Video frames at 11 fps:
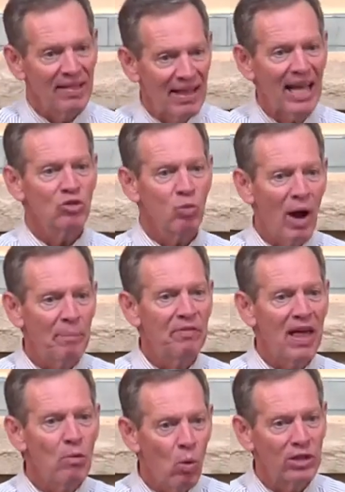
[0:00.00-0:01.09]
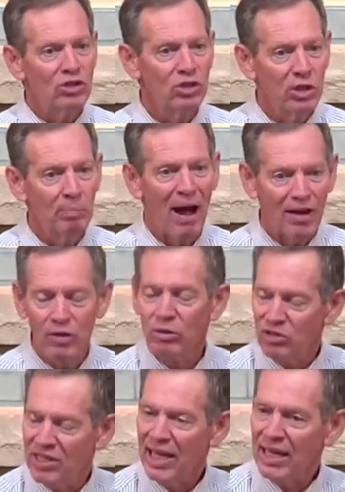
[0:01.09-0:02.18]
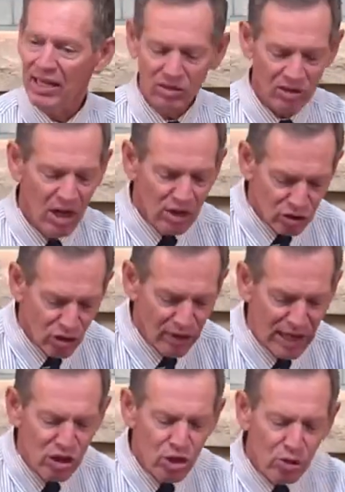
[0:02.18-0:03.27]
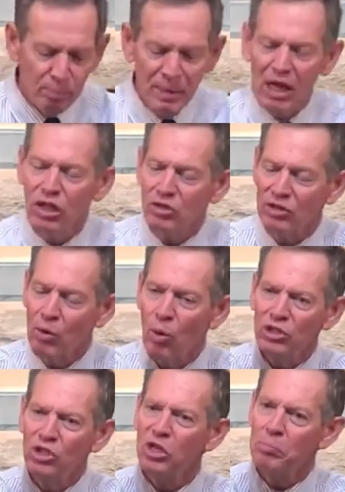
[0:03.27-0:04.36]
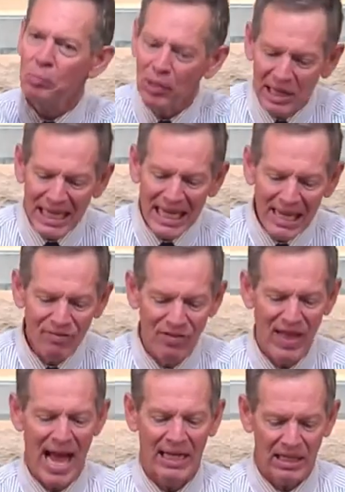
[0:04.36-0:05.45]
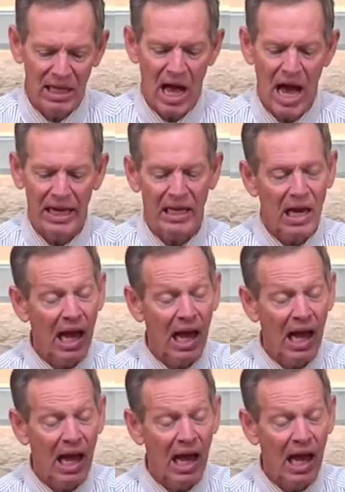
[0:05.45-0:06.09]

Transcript: And that's why they want you to buy those tickets, so that because they want you to believe that lie.